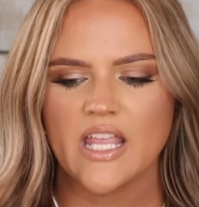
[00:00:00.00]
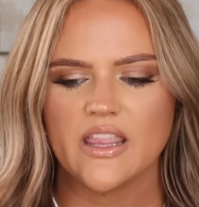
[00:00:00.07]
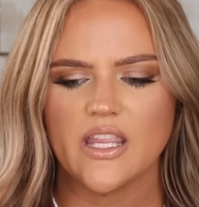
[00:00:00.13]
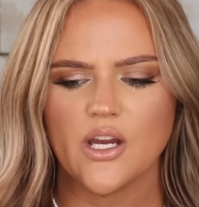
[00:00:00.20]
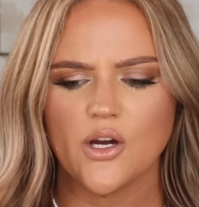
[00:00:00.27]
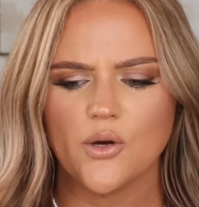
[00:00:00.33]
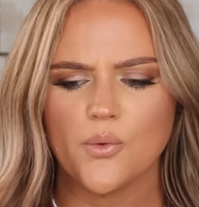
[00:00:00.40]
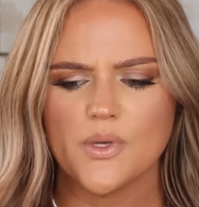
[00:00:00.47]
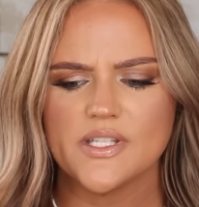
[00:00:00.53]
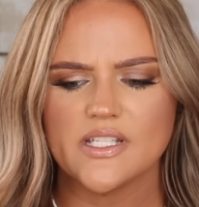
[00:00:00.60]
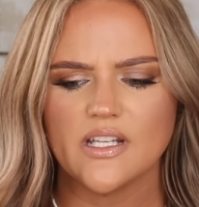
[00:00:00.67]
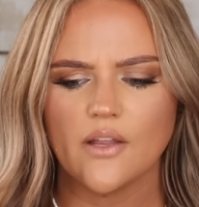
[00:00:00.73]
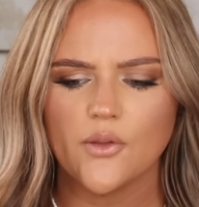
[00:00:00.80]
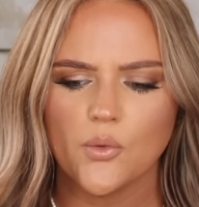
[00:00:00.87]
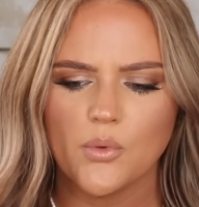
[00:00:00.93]
There was
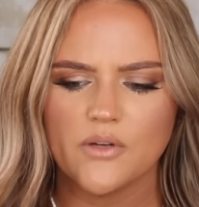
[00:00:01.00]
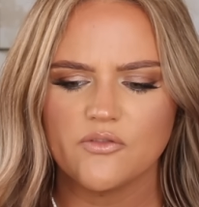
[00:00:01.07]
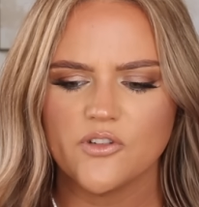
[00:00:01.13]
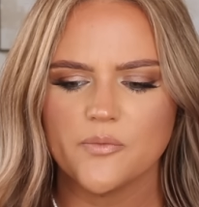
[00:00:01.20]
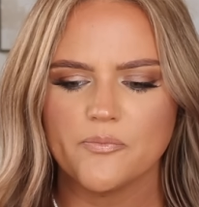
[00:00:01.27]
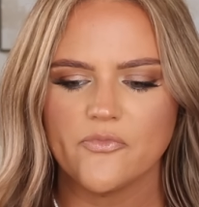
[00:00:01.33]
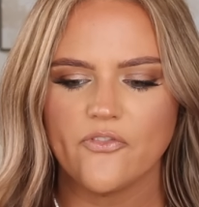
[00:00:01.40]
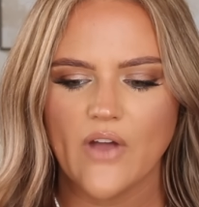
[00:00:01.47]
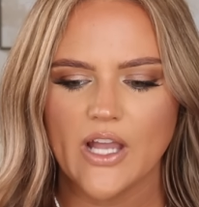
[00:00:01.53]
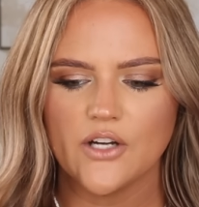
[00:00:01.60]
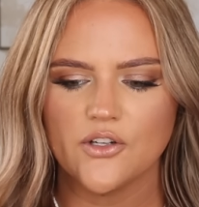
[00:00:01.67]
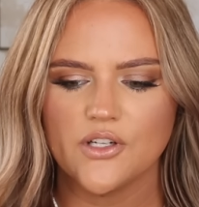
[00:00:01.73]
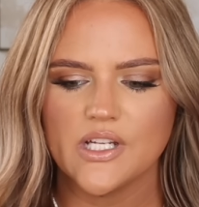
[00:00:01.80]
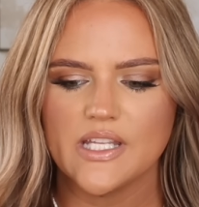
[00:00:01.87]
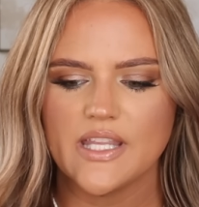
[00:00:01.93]
another one from
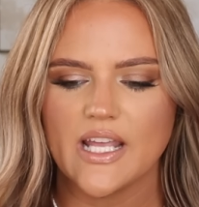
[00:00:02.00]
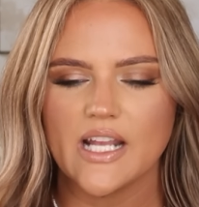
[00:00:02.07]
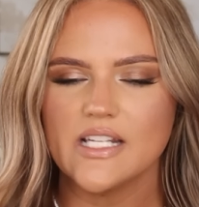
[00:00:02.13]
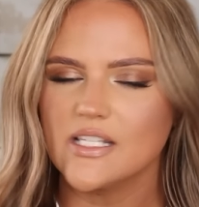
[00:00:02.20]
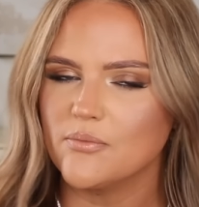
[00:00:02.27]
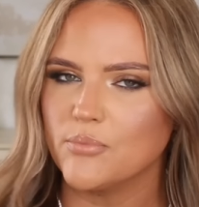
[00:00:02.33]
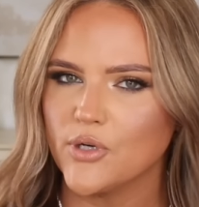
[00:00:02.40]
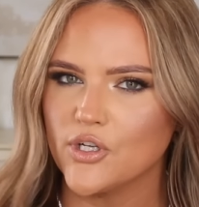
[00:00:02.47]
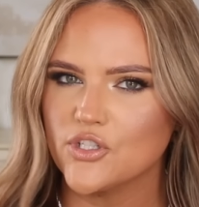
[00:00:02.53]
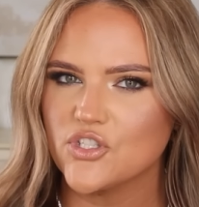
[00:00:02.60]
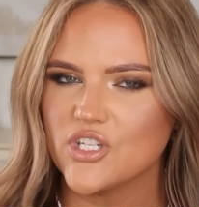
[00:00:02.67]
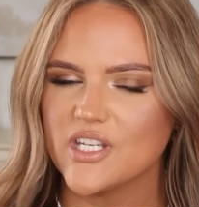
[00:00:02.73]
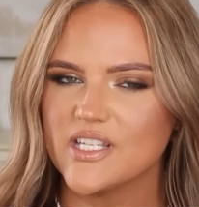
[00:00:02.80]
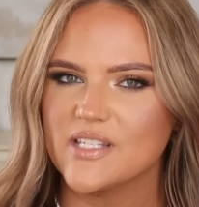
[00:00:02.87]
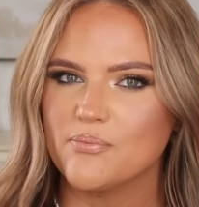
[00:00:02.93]
Finery that I didn't
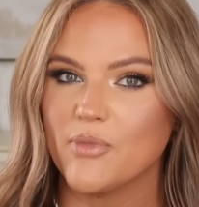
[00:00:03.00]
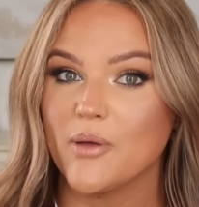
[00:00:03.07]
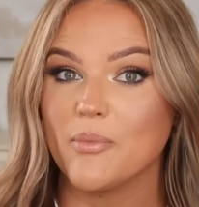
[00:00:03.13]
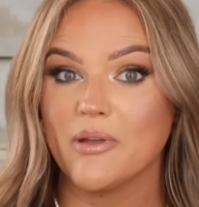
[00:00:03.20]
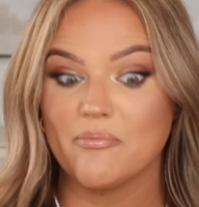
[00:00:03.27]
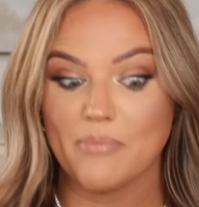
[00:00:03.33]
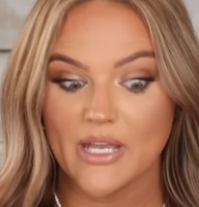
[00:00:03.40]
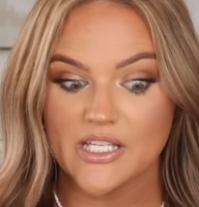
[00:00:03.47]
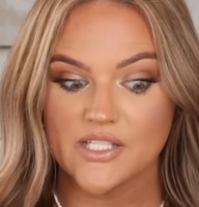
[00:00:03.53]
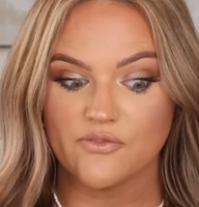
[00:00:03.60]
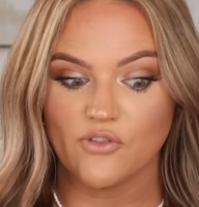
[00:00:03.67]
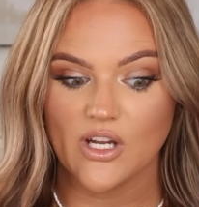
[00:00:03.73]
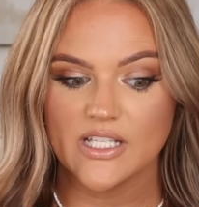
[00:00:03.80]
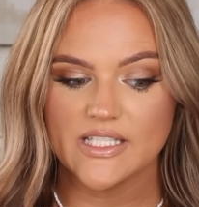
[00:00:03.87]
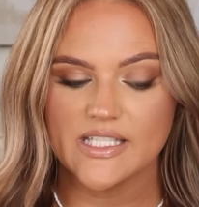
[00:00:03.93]
purchase, but my best
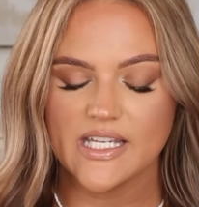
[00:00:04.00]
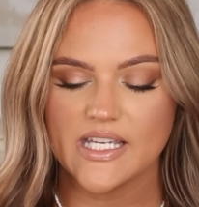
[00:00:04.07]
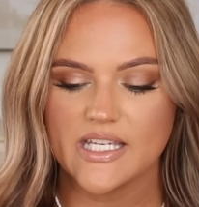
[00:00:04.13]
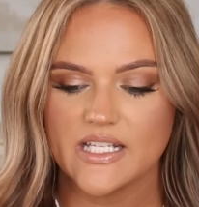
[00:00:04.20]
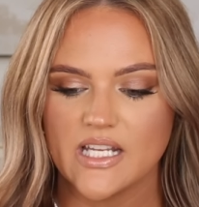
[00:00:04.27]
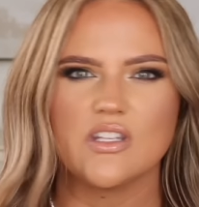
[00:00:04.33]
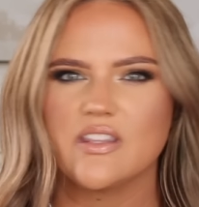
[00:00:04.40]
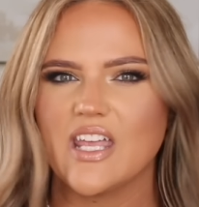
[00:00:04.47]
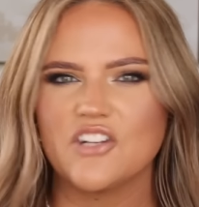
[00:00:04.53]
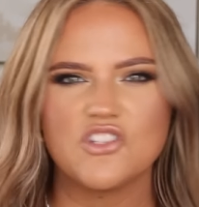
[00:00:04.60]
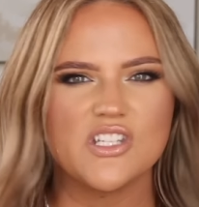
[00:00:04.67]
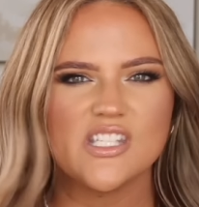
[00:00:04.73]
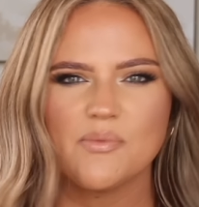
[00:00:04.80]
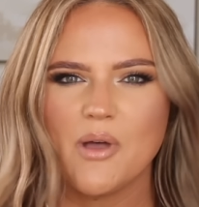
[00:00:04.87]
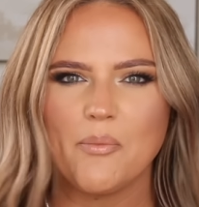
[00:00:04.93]
friend did. That
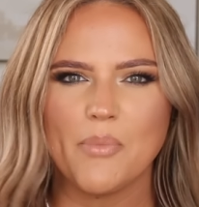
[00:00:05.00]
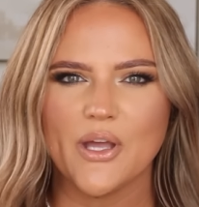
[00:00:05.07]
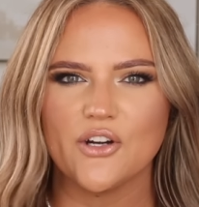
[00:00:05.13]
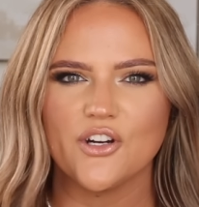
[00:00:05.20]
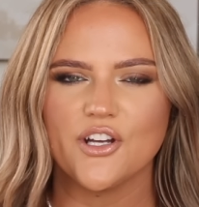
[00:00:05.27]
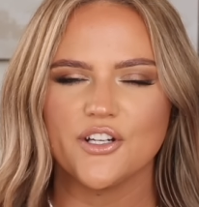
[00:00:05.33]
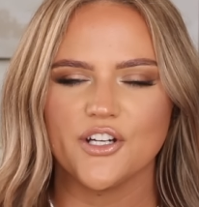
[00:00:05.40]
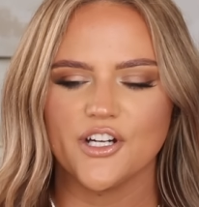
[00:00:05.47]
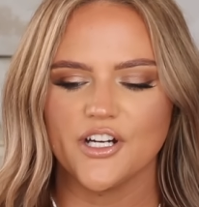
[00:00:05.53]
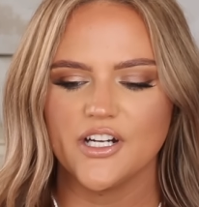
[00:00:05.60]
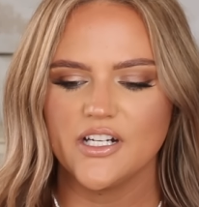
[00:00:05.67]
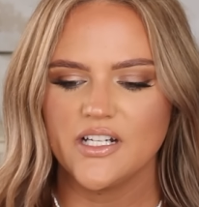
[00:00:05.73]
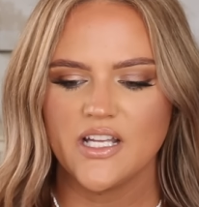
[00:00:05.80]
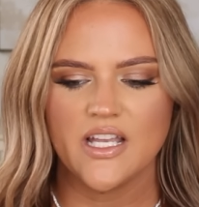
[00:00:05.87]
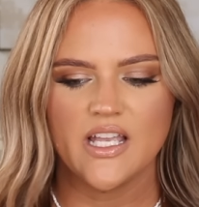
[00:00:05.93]
just smelled better on
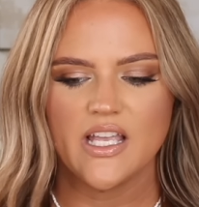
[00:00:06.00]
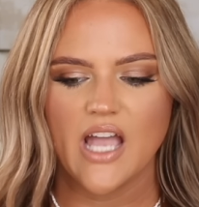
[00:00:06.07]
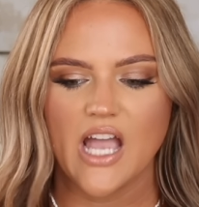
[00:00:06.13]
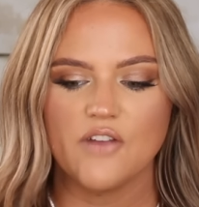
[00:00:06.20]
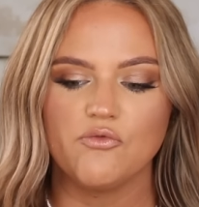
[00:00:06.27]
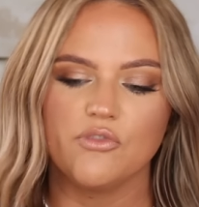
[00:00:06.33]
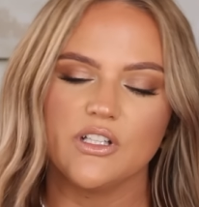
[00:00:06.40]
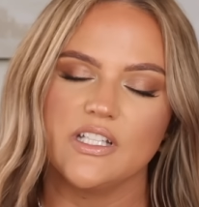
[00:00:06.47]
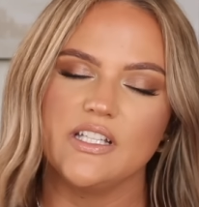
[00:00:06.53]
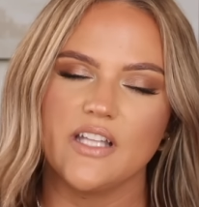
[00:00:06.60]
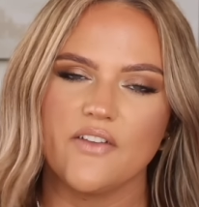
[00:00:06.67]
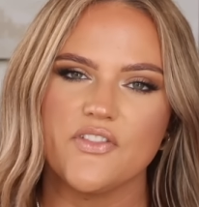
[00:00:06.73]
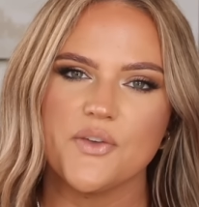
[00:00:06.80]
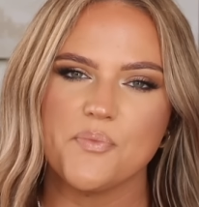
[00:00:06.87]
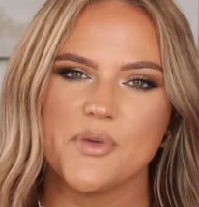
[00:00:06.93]
her. I really
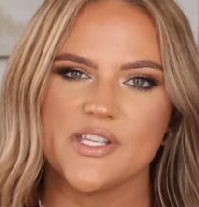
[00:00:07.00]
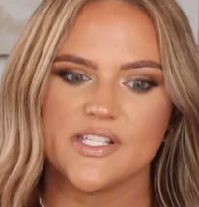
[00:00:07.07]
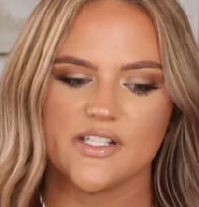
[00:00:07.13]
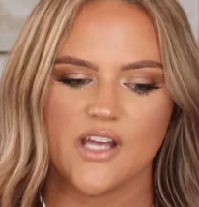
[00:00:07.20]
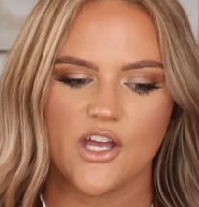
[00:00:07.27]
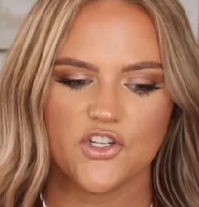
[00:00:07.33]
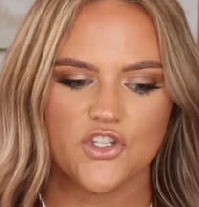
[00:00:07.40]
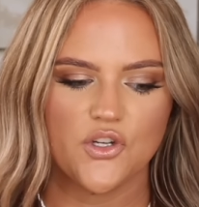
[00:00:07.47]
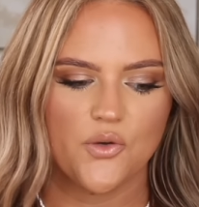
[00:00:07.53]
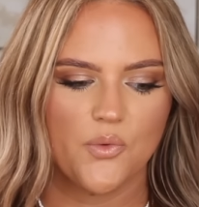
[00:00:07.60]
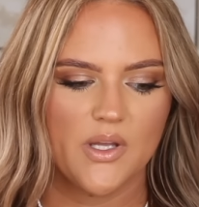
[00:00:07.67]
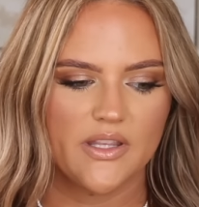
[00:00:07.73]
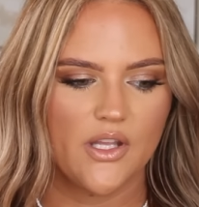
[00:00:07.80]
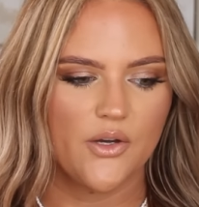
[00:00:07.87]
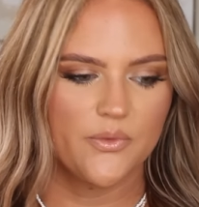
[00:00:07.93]
love the pistachio
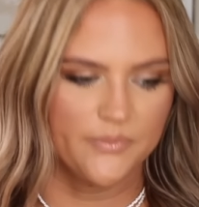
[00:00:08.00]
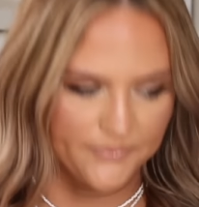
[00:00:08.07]
one though.